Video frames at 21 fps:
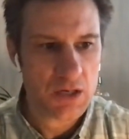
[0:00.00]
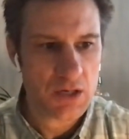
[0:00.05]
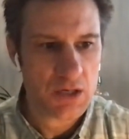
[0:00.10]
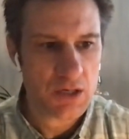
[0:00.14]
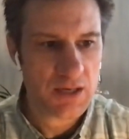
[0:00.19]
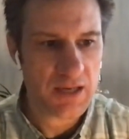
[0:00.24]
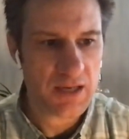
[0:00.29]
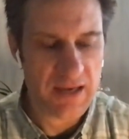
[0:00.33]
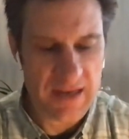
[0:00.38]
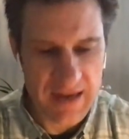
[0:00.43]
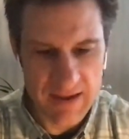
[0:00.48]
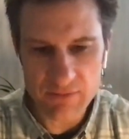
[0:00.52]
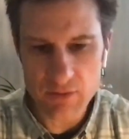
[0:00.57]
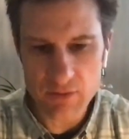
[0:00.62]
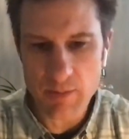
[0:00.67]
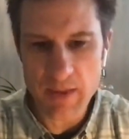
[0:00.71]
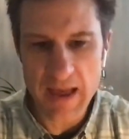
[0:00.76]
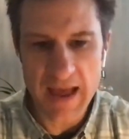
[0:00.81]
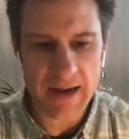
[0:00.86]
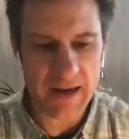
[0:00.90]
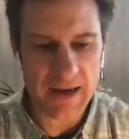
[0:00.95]
can never
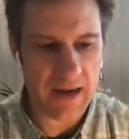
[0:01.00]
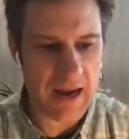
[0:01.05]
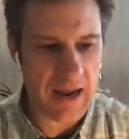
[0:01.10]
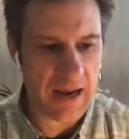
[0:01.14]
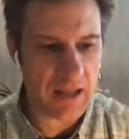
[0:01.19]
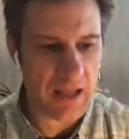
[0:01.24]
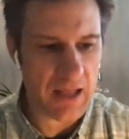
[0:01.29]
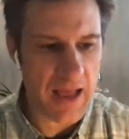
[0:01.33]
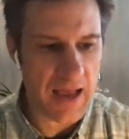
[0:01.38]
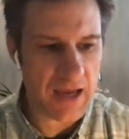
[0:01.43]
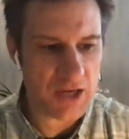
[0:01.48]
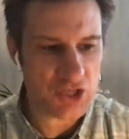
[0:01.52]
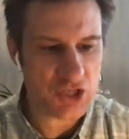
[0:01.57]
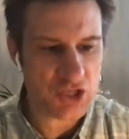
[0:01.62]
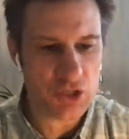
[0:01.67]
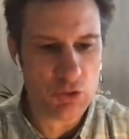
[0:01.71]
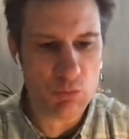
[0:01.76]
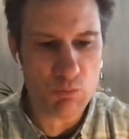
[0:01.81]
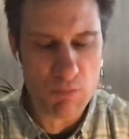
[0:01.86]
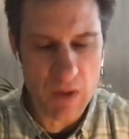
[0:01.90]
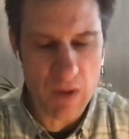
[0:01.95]
bat an eyelash.
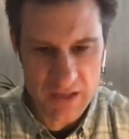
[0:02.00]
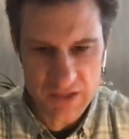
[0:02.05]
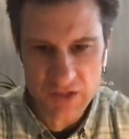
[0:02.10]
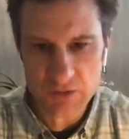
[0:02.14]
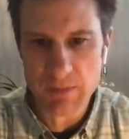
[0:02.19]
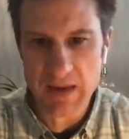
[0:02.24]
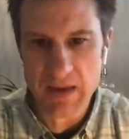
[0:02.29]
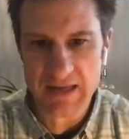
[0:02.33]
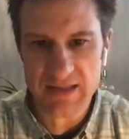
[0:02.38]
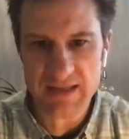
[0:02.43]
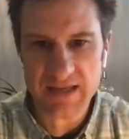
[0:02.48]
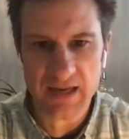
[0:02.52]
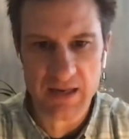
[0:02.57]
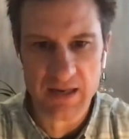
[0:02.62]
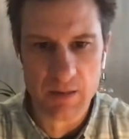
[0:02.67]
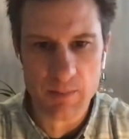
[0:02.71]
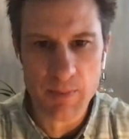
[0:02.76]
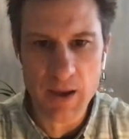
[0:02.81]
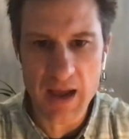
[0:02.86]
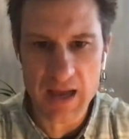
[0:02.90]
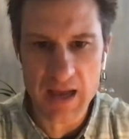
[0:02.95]
You must maintain a
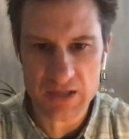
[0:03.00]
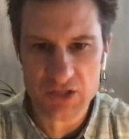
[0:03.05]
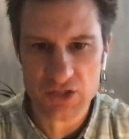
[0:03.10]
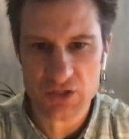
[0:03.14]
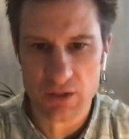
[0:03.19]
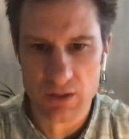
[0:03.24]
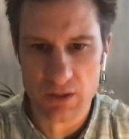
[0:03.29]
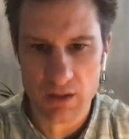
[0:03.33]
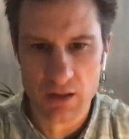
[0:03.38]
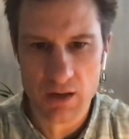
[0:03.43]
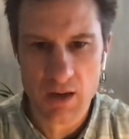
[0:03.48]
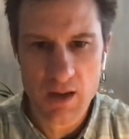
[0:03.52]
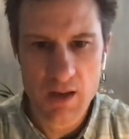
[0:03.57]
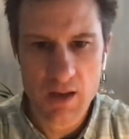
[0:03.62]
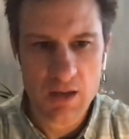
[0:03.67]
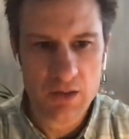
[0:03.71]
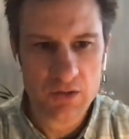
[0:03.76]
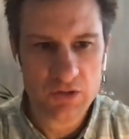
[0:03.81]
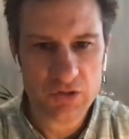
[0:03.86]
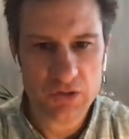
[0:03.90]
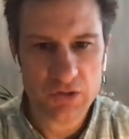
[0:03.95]
posture
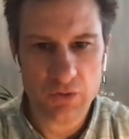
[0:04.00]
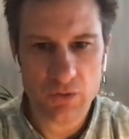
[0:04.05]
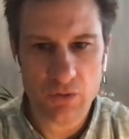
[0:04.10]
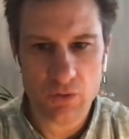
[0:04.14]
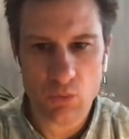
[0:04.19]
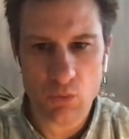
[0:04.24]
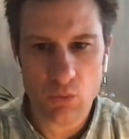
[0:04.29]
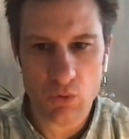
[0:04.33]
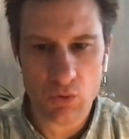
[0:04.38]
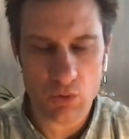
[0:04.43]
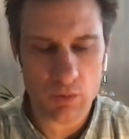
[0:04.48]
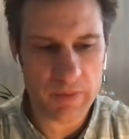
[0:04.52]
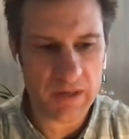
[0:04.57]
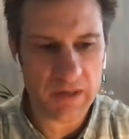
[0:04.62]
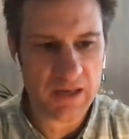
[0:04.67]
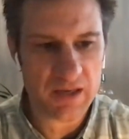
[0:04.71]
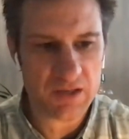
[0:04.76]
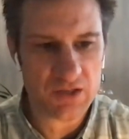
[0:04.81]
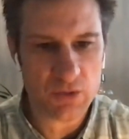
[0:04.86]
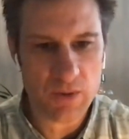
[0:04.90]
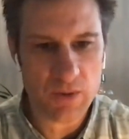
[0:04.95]
to the world
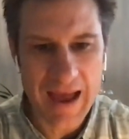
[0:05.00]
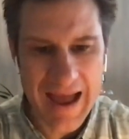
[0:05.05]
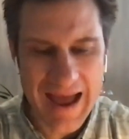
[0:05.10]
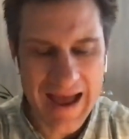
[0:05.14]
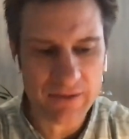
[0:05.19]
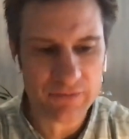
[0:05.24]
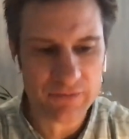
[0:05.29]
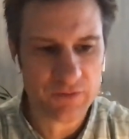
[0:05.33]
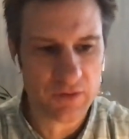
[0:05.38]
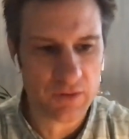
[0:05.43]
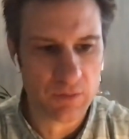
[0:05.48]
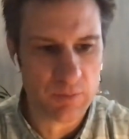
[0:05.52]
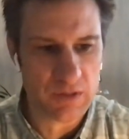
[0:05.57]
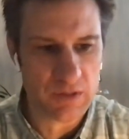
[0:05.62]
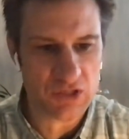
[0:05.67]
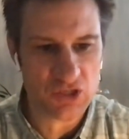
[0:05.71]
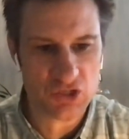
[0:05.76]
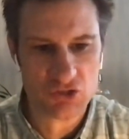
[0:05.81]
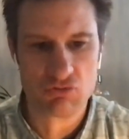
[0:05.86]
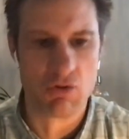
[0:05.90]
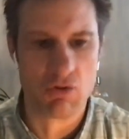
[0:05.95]
because you have to be
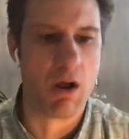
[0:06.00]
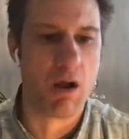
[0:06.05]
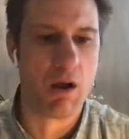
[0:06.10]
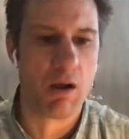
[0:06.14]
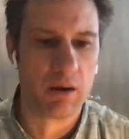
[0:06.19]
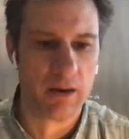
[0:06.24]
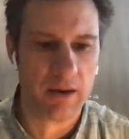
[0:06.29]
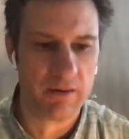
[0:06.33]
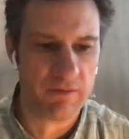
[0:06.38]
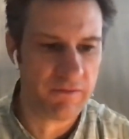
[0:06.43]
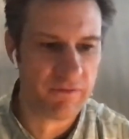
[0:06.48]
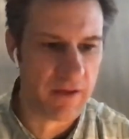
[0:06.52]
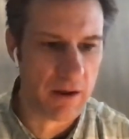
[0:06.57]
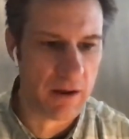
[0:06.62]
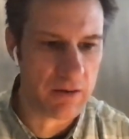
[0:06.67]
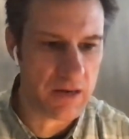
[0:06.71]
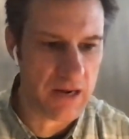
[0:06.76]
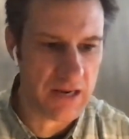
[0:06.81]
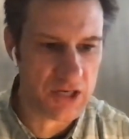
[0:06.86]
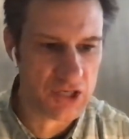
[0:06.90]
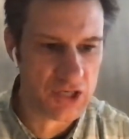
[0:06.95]
strong and
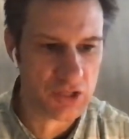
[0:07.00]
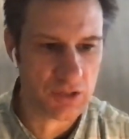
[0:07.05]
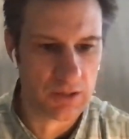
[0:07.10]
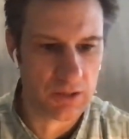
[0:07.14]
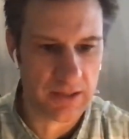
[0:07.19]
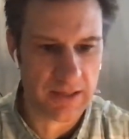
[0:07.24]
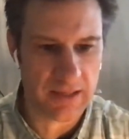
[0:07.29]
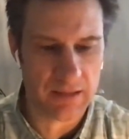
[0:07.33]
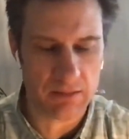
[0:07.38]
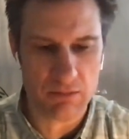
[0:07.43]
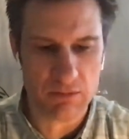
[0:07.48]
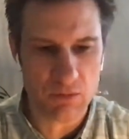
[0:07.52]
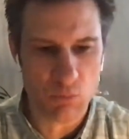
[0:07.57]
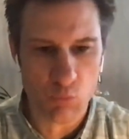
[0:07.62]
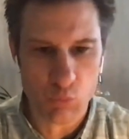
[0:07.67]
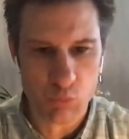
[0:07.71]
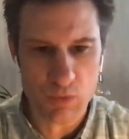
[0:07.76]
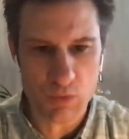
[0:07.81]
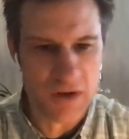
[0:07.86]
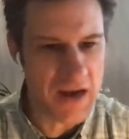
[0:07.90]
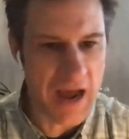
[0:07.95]
foundationally
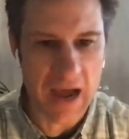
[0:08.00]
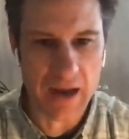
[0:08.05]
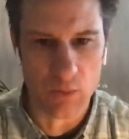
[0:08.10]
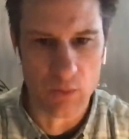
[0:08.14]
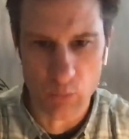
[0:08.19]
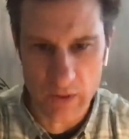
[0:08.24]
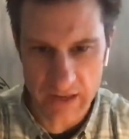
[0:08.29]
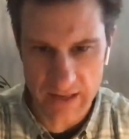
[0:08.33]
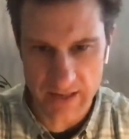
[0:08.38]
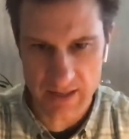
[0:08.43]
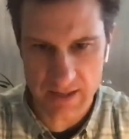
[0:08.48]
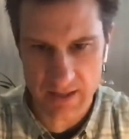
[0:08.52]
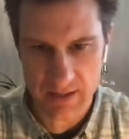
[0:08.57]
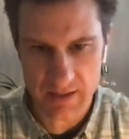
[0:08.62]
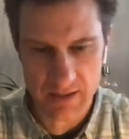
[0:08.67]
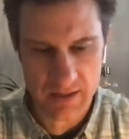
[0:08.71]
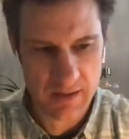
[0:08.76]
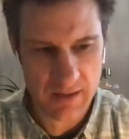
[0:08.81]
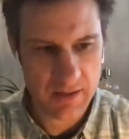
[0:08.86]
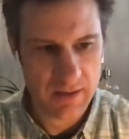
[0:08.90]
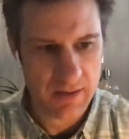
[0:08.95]
not weak
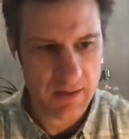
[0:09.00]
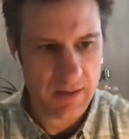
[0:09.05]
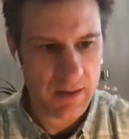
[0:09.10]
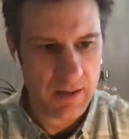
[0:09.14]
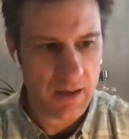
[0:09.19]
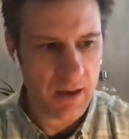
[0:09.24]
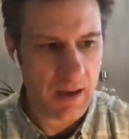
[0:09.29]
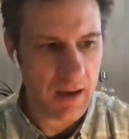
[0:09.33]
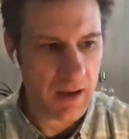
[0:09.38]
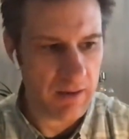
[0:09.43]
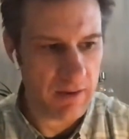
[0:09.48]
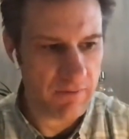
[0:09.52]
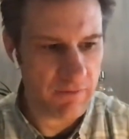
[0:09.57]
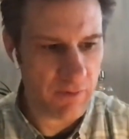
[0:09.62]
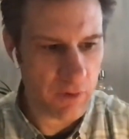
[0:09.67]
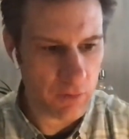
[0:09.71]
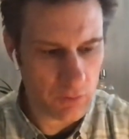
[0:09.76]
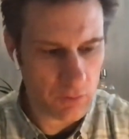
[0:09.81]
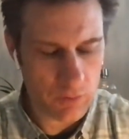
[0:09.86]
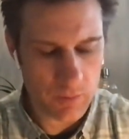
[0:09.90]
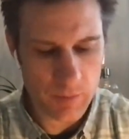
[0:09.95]
and
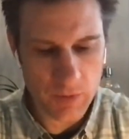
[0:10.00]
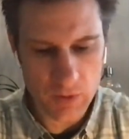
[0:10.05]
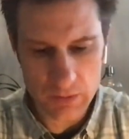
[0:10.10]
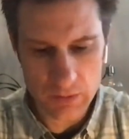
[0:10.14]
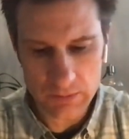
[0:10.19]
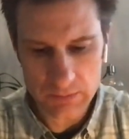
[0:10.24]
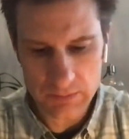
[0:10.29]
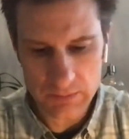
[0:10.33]
vulnerable.